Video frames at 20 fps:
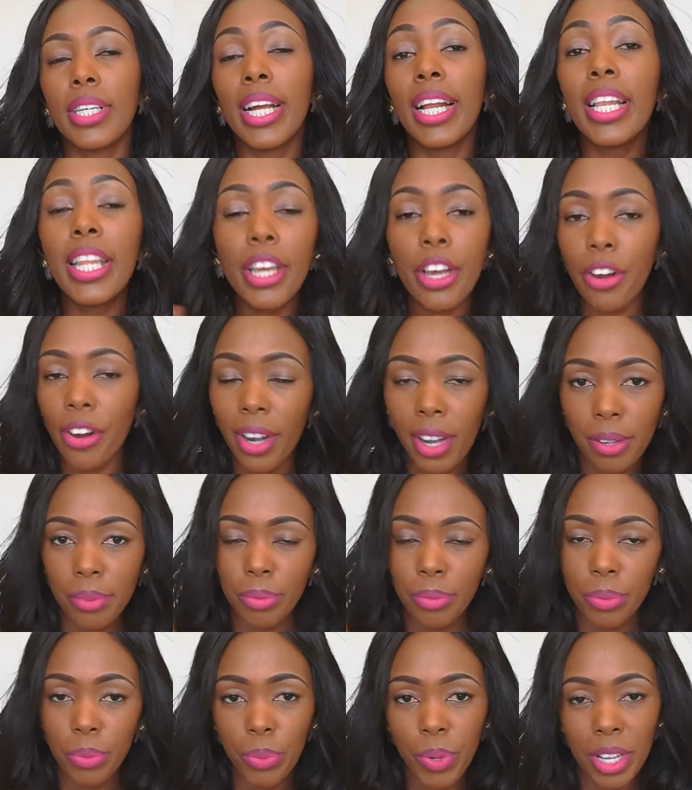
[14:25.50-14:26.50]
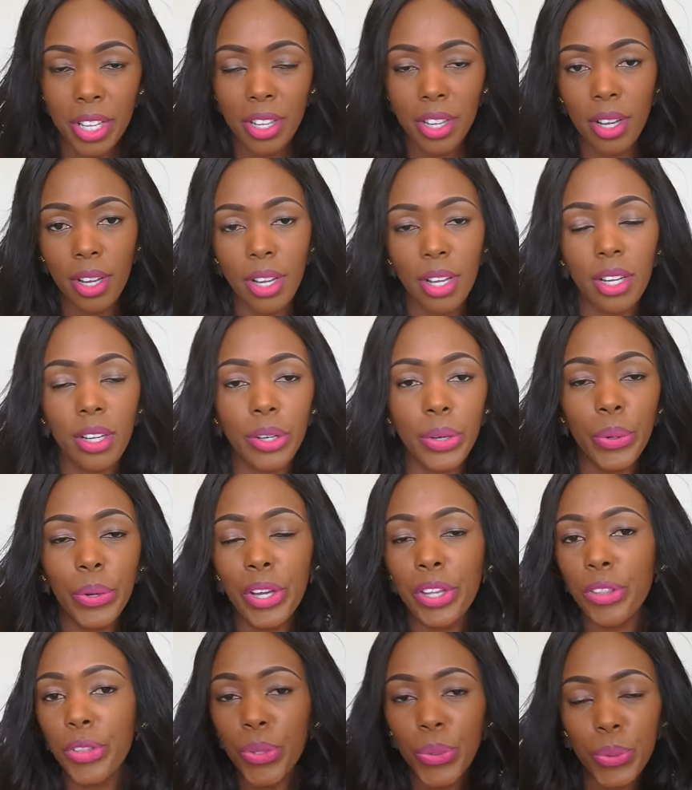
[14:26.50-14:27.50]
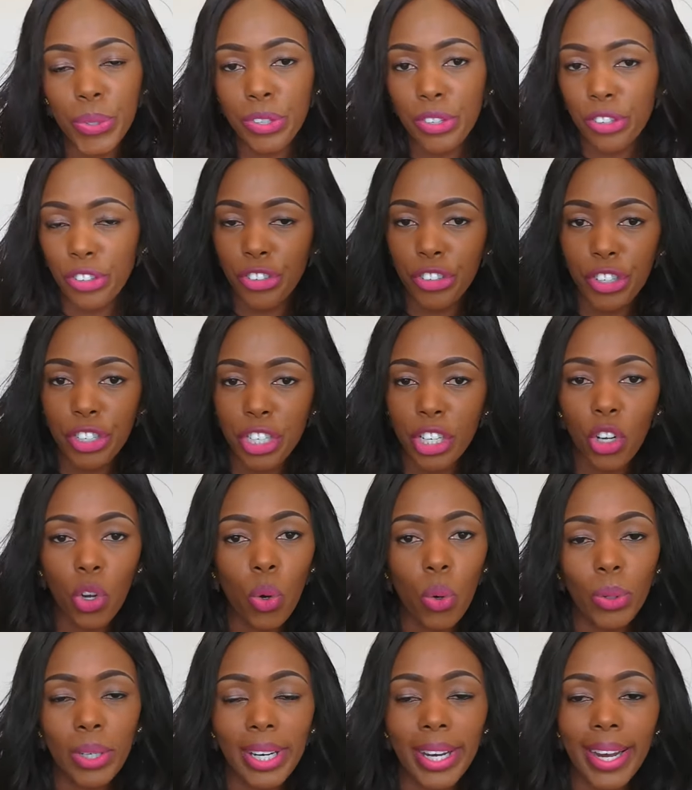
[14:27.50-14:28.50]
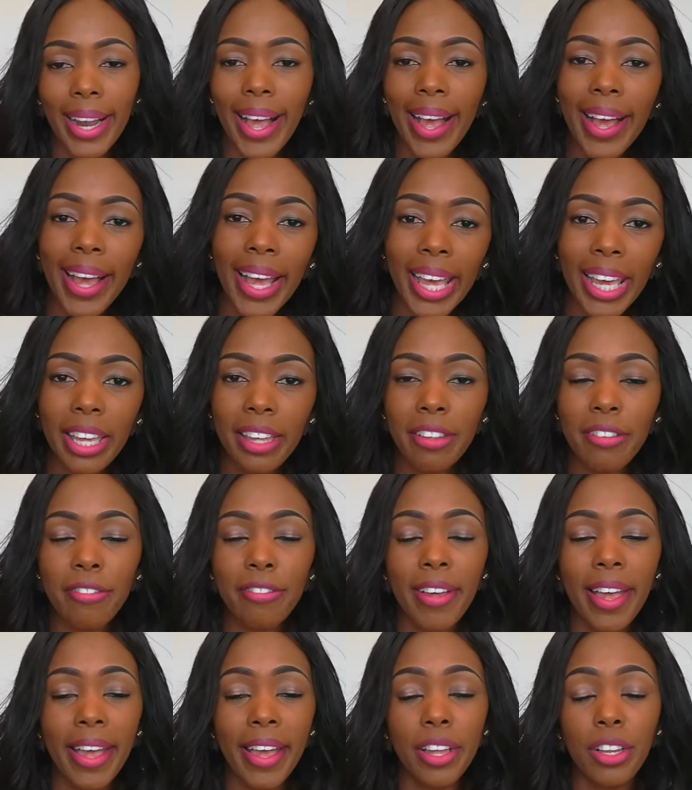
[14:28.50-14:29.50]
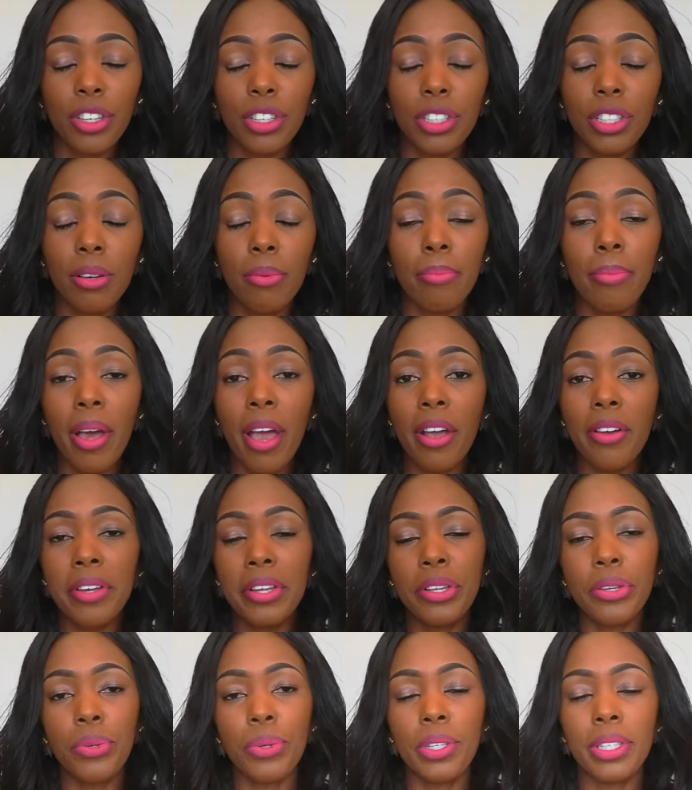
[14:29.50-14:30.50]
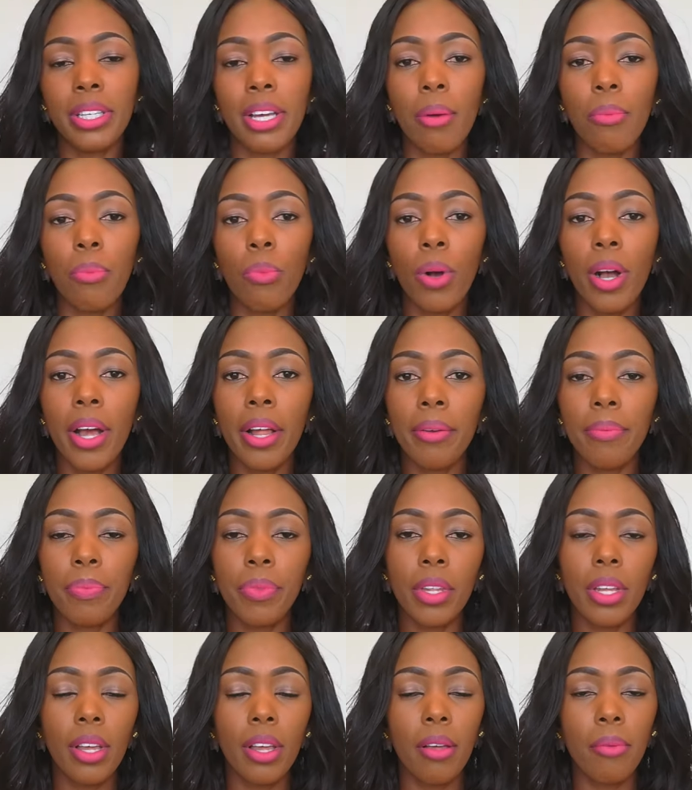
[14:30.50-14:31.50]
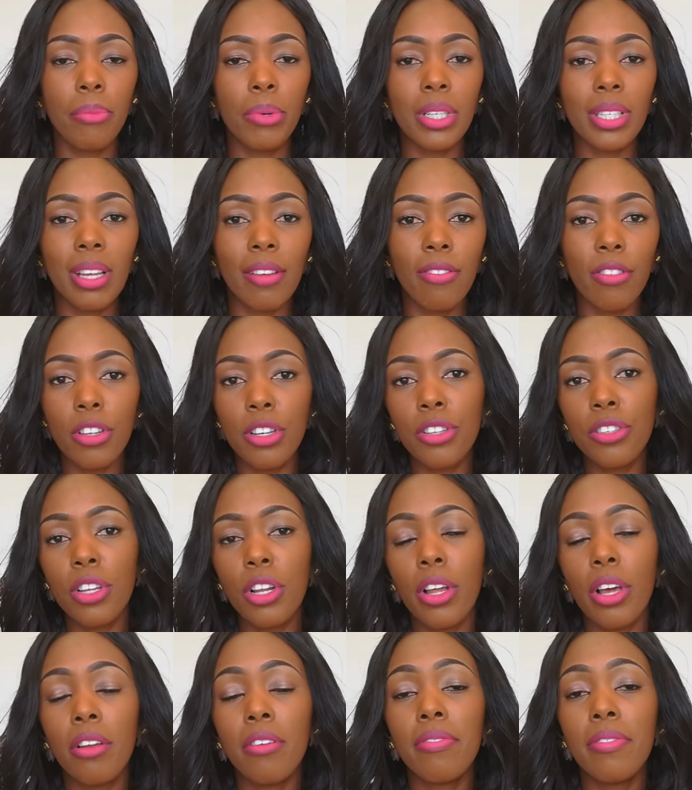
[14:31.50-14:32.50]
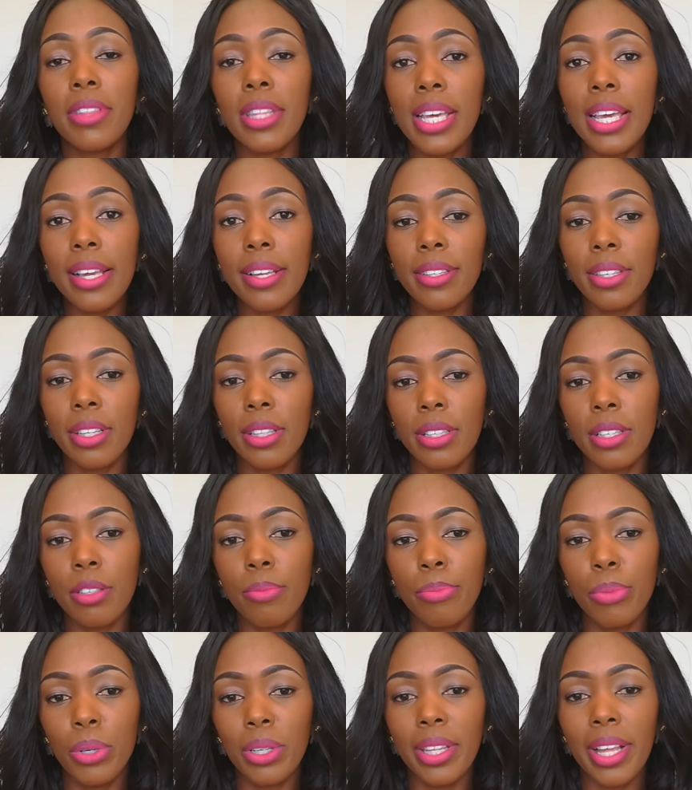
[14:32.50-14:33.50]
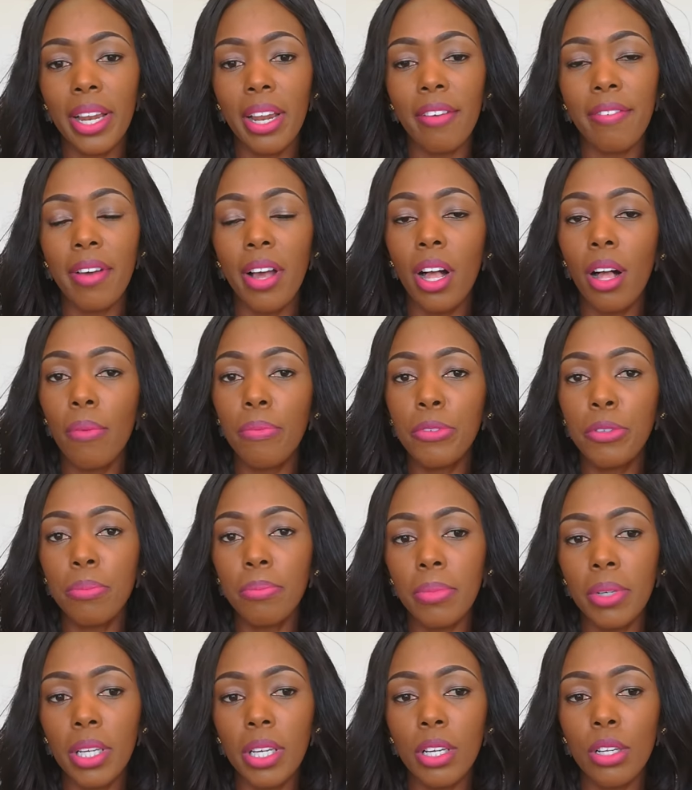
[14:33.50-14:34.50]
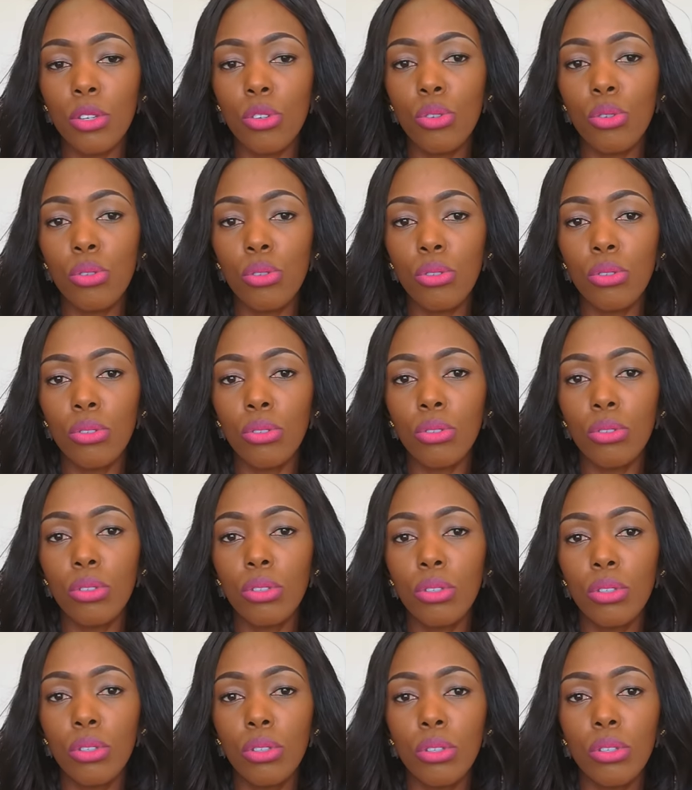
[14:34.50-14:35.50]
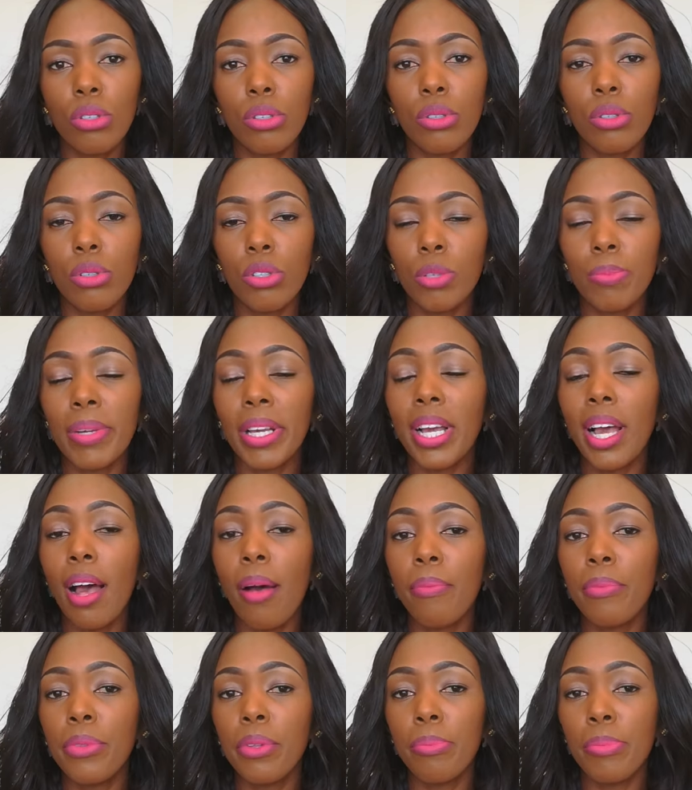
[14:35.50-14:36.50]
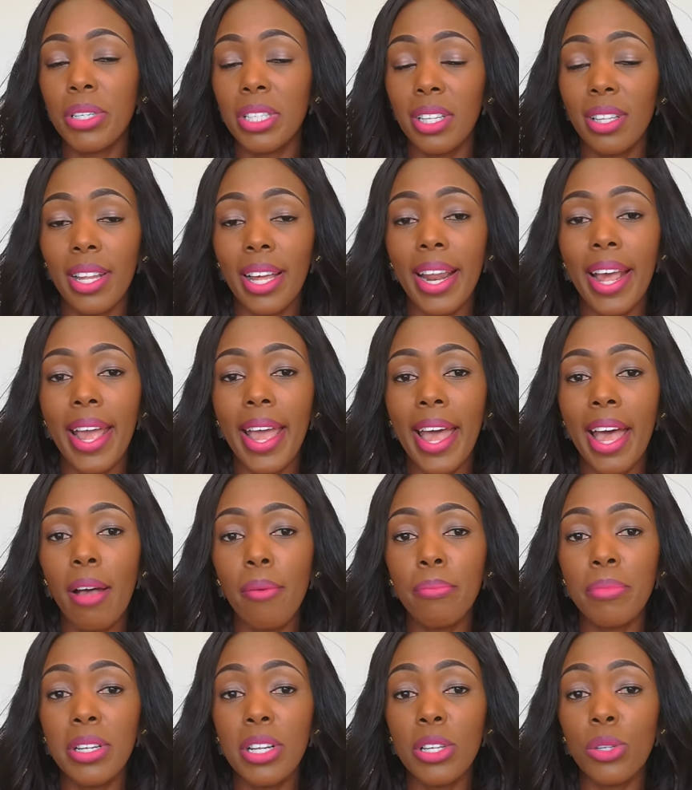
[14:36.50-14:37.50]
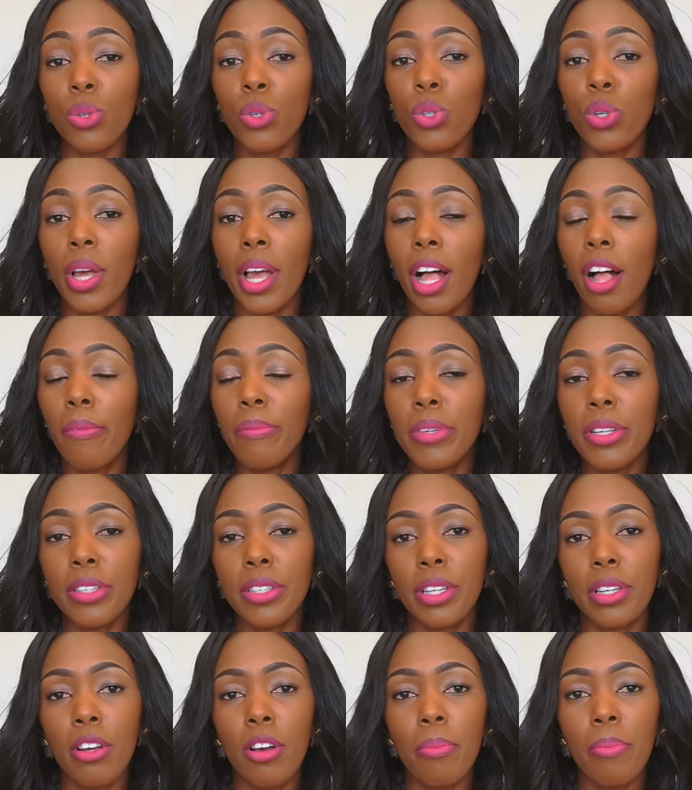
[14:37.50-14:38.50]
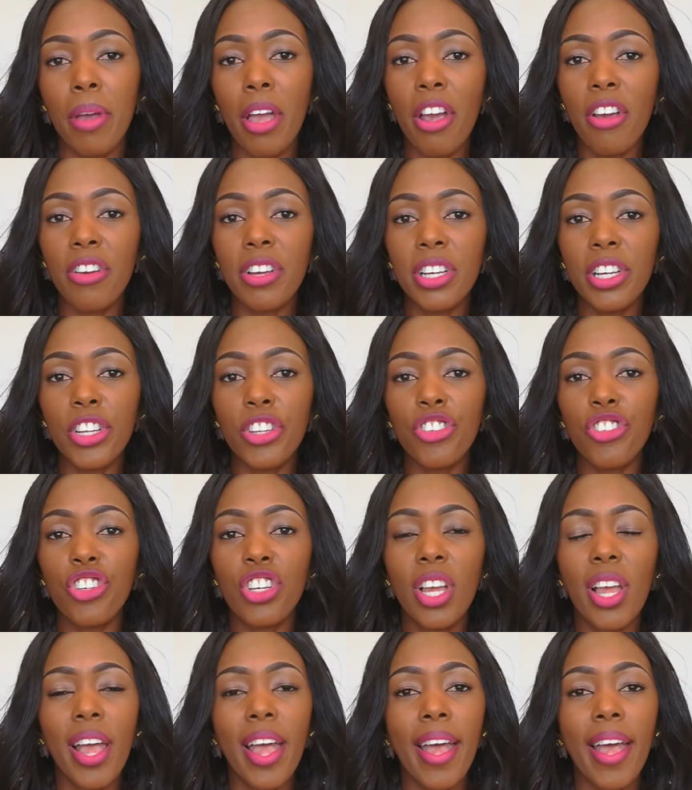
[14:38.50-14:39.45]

clear when you're going through this journey called life and you're married to someone, because I've learned a lot of things in this book that have helped me to become the person that I am, and it's also helped us in our marriage.